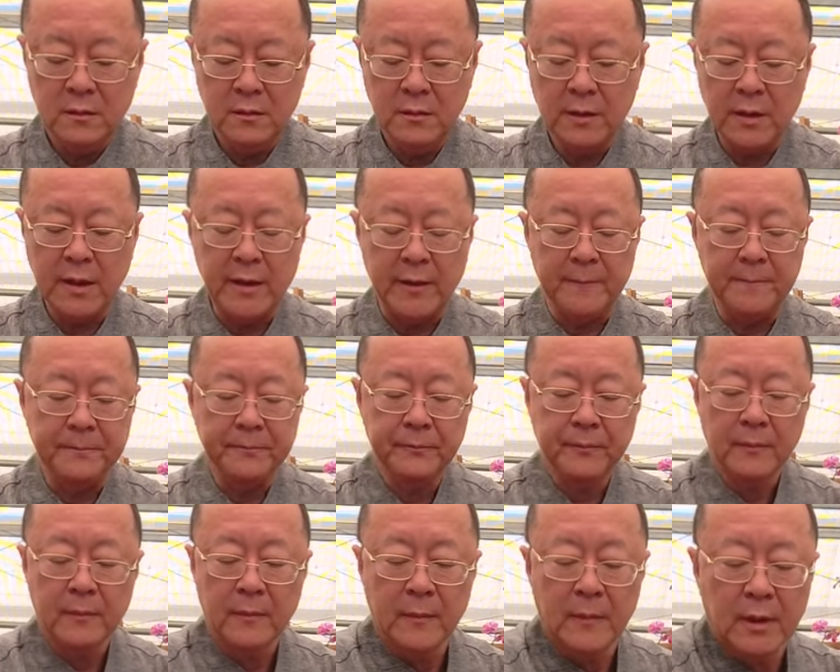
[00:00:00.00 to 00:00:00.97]
Okay,
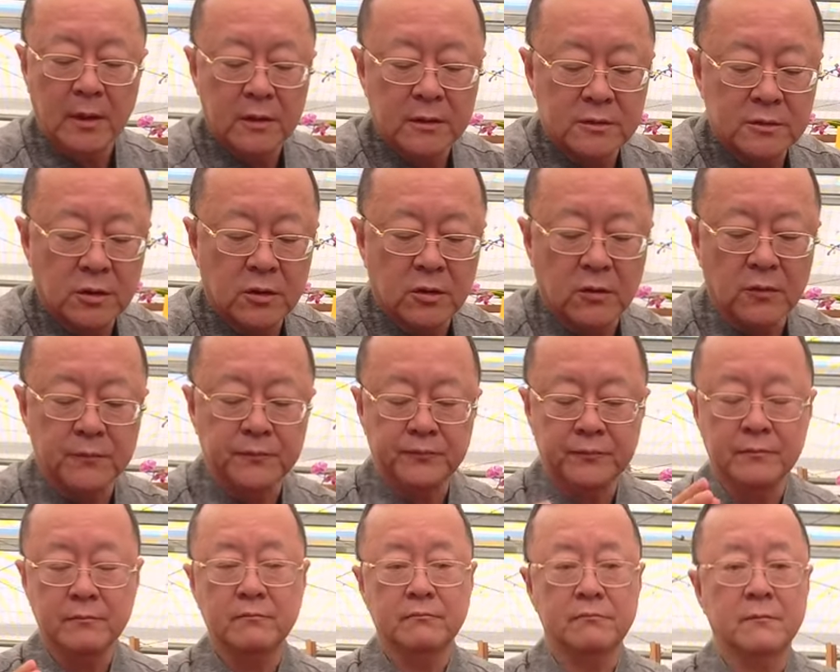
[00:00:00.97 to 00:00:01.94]
so
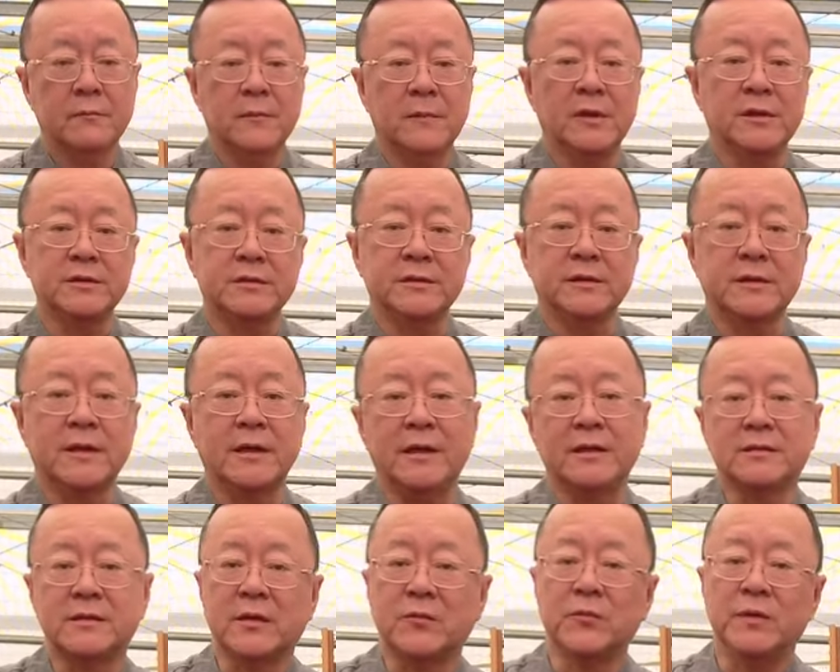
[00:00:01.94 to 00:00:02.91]
this is the
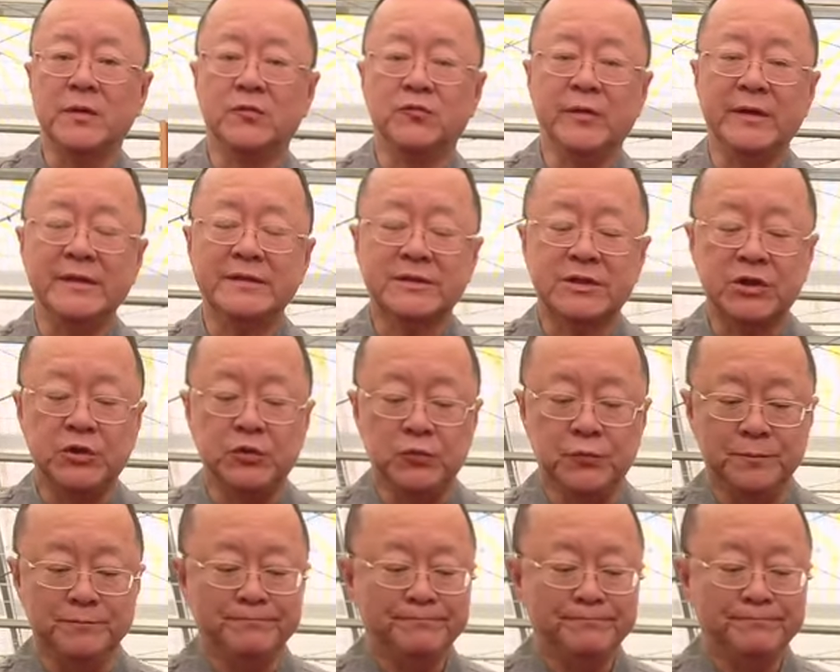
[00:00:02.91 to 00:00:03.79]
case that we rescue